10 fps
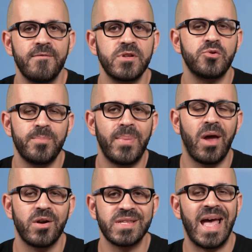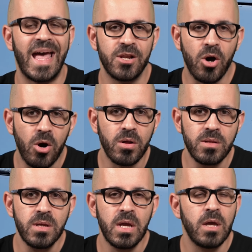have it repaired at
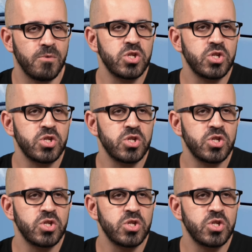all,